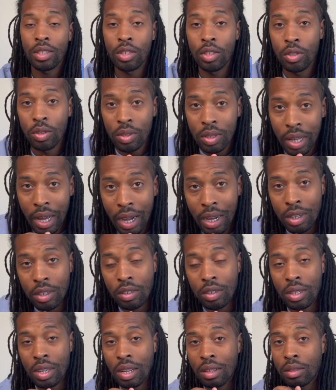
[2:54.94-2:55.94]
do that, you're
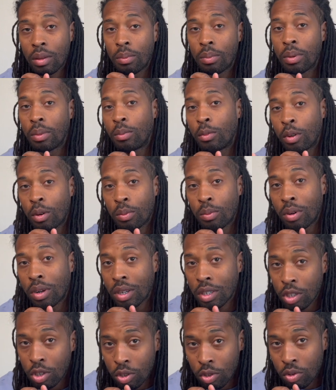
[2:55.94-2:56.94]
gonna have to put more
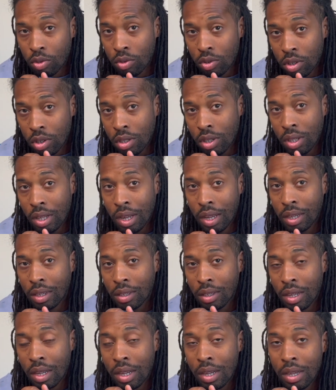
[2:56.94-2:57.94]
pressure through your leg.
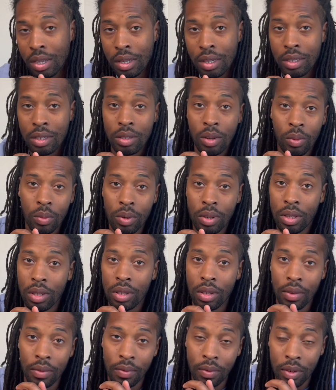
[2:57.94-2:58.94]
So one of
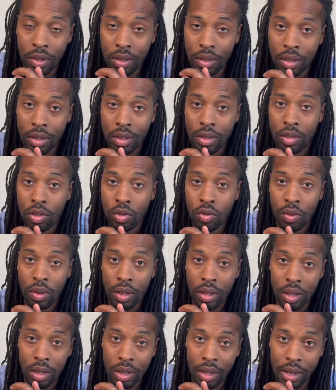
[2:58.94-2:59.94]
the first
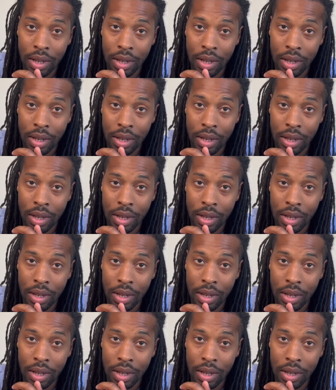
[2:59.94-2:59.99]
strengthening